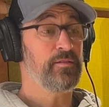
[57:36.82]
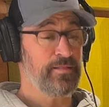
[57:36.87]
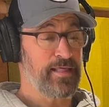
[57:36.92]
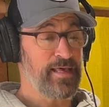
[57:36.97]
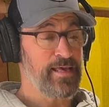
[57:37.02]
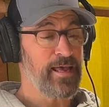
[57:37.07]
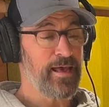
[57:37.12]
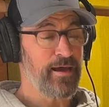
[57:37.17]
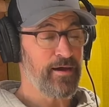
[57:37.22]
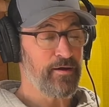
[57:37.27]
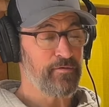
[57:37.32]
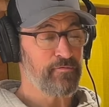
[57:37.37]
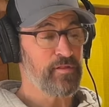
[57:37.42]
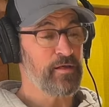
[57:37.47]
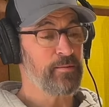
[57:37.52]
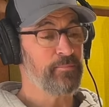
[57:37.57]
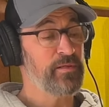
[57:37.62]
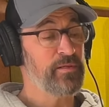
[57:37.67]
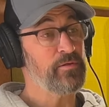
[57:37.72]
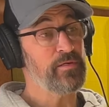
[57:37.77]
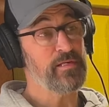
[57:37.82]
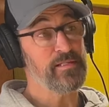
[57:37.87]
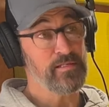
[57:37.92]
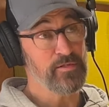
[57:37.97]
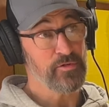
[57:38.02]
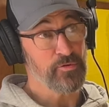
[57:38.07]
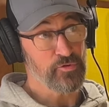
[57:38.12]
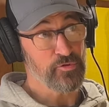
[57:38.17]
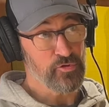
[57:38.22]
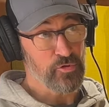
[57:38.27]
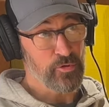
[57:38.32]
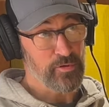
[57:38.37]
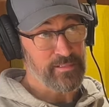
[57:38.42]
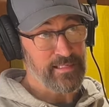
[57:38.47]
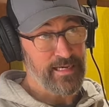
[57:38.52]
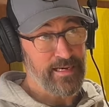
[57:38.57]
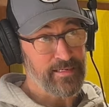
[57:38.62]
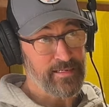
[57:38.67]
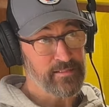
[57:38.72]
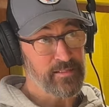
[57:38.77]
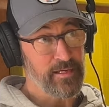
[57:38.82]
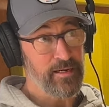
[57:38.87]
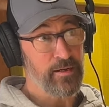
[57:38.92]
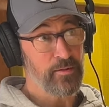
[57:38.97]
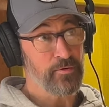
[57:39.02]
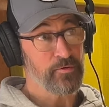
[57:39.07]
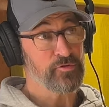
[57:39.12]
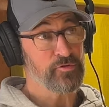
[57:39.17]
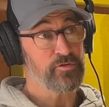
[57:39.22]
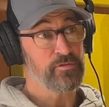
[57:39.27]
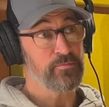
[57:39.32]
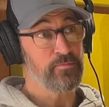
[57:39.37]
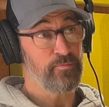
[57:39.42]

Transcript: They have the ability to use your tax dollars